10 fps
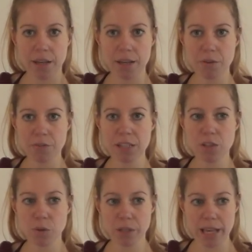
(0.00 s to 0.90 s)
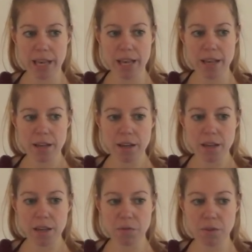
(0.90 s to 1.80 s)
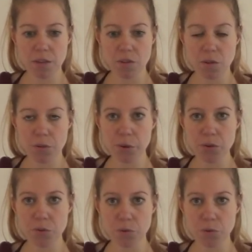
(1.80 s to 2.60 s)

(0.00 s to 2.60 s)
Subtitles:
if it's okay if he throws